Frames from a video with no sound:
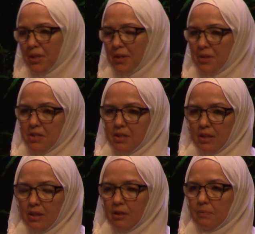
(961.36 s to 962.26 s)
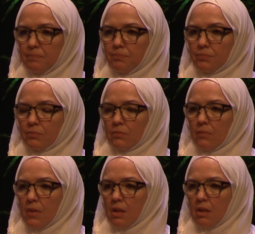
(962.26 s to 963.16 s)
guarantee.
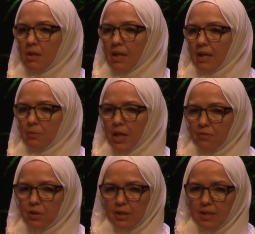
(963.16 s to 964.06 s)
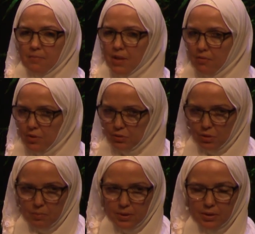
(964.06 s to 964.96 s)
And we have to accept that
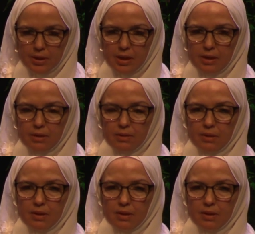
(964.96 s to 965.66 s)
vulnerability.